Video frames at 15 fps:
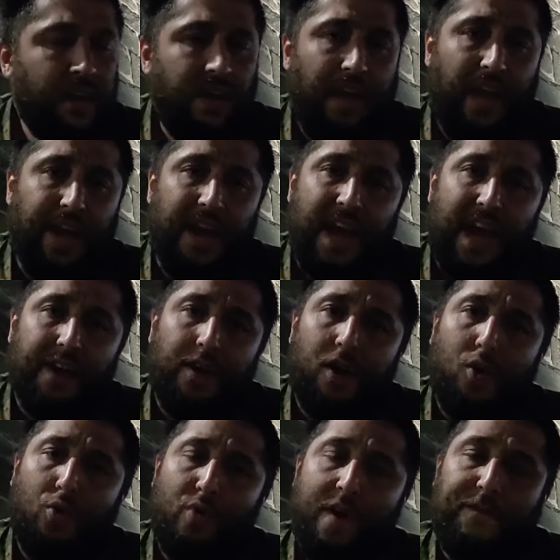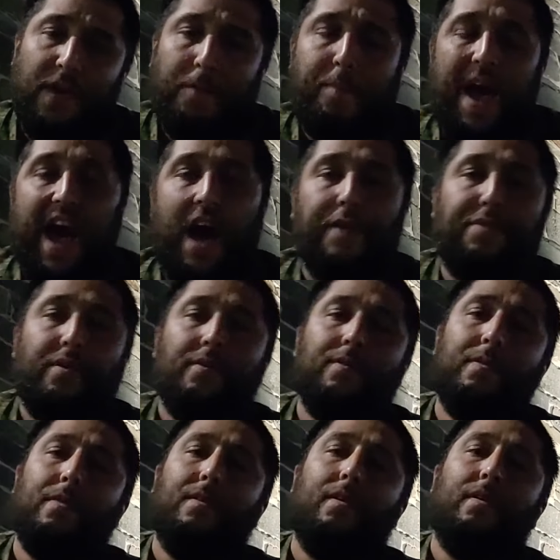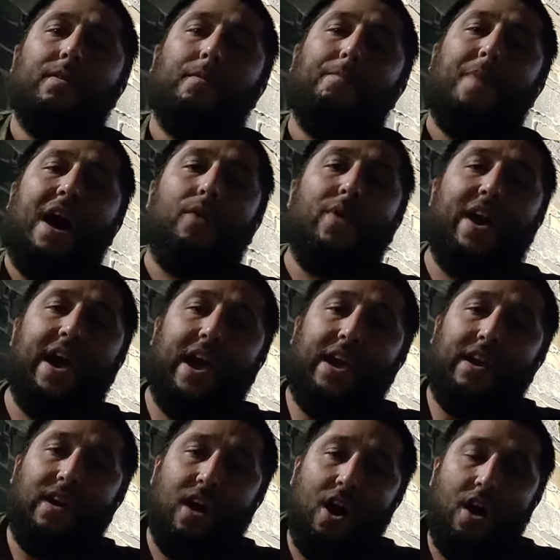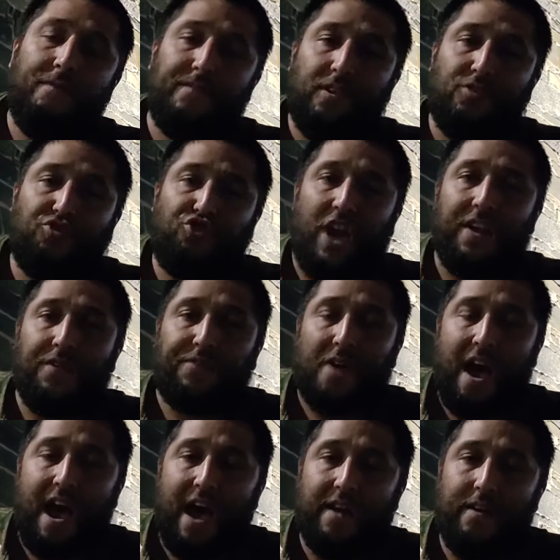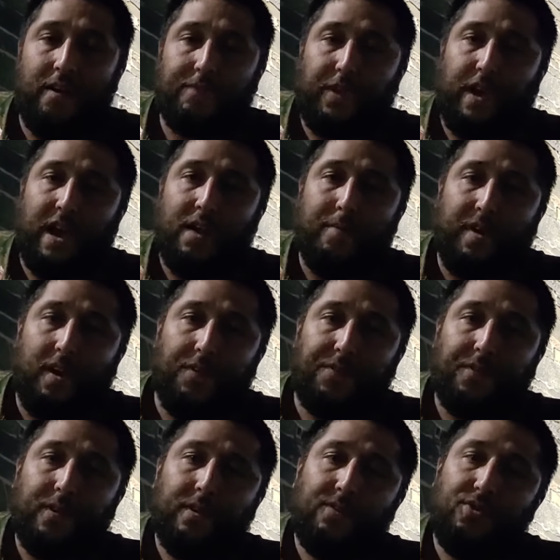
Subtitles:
And it had a horrific path by way of genocide of the enemies,